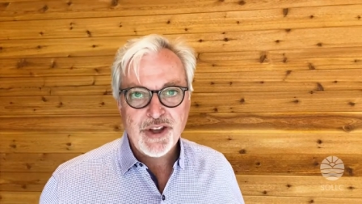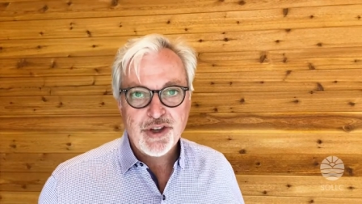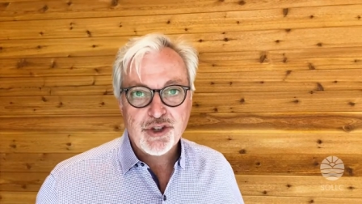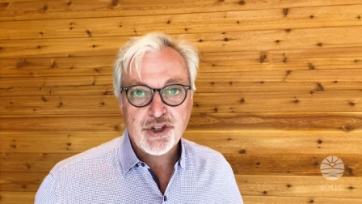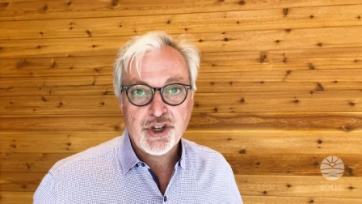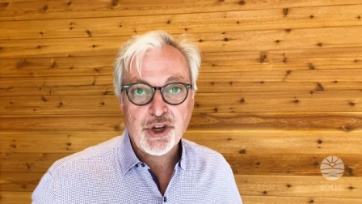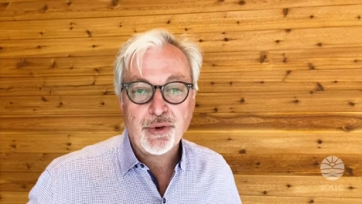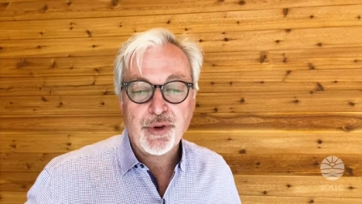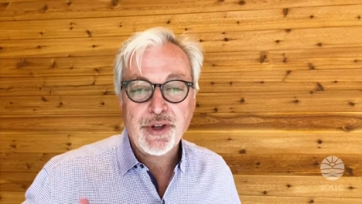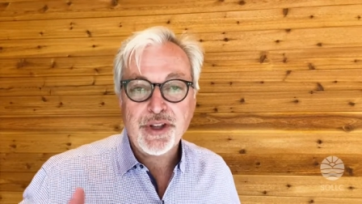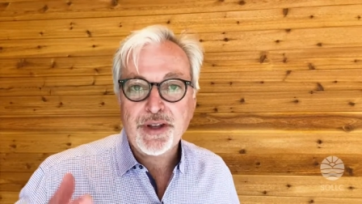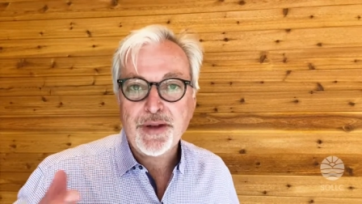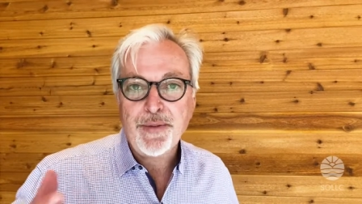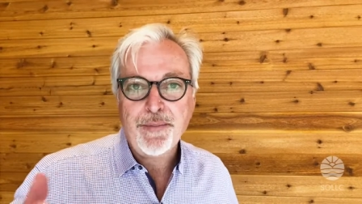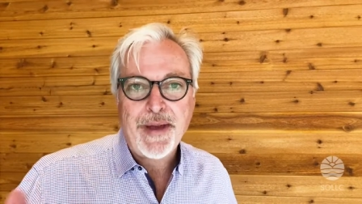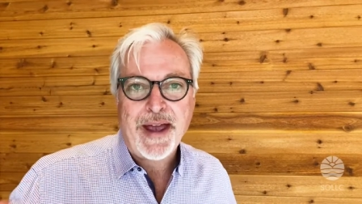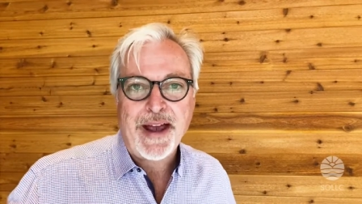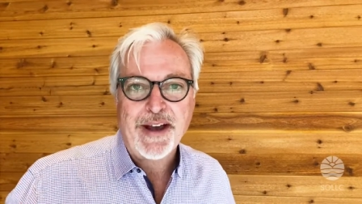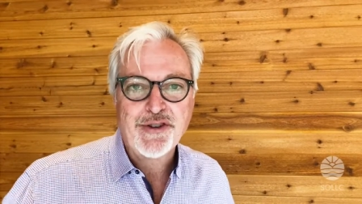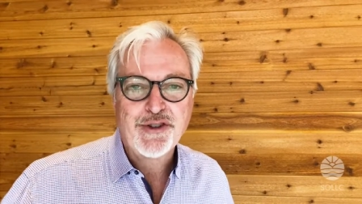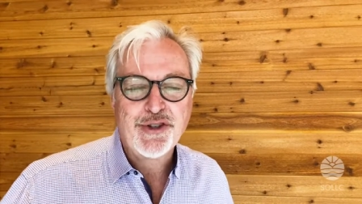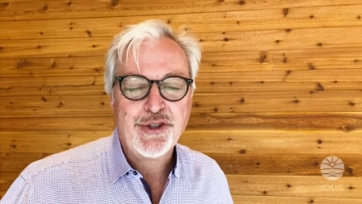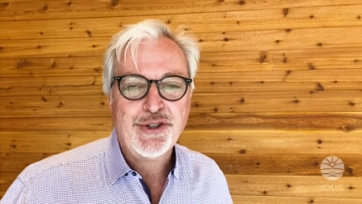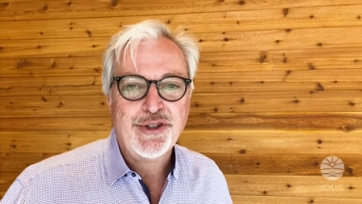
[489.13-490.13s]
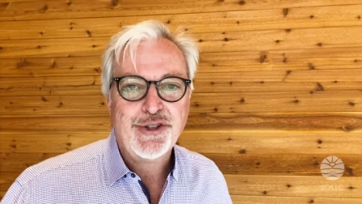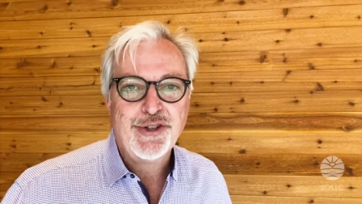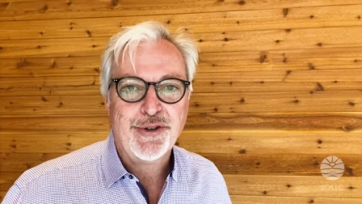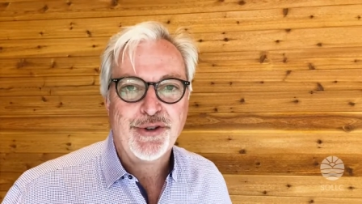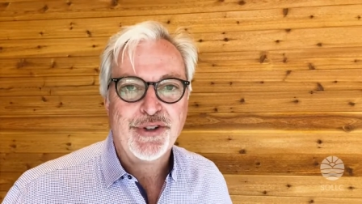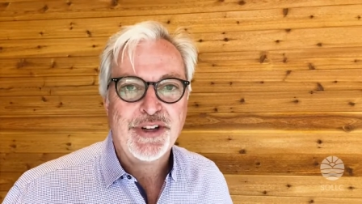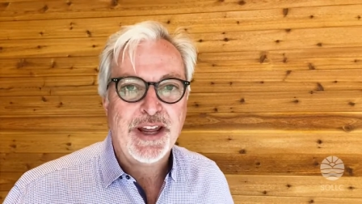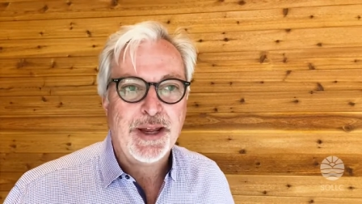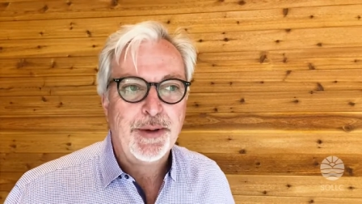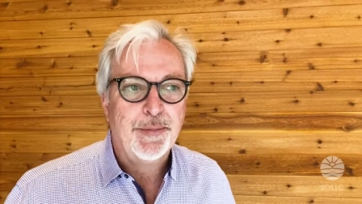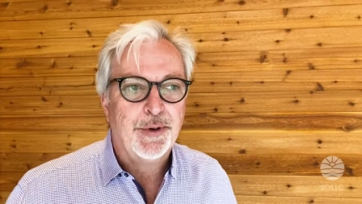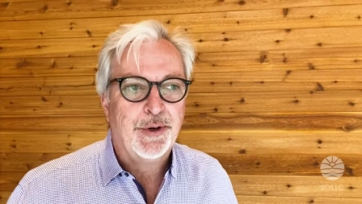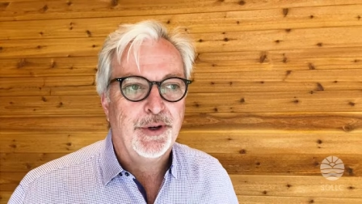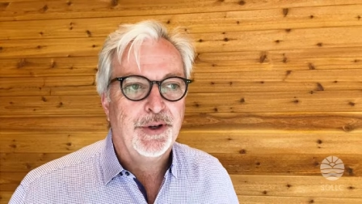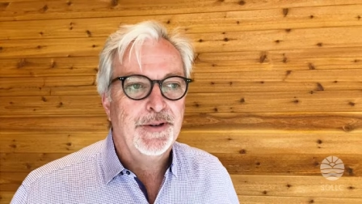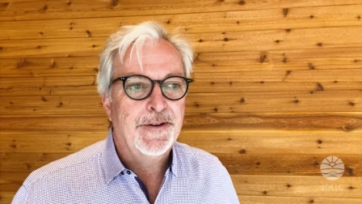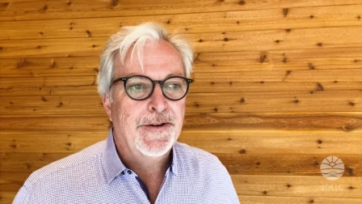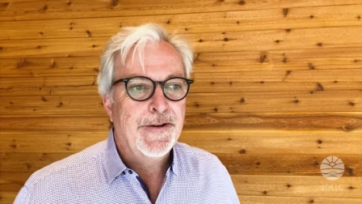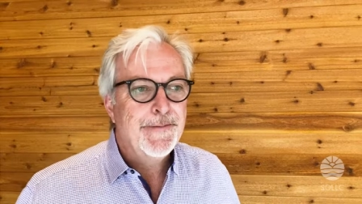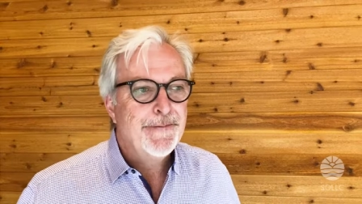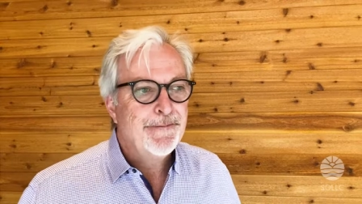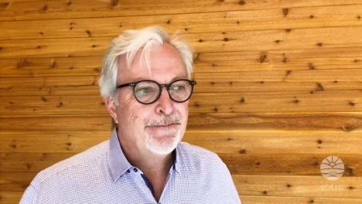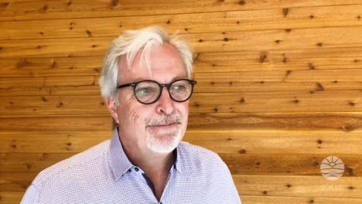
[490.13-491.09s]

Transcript: showing compassion to your neighbor,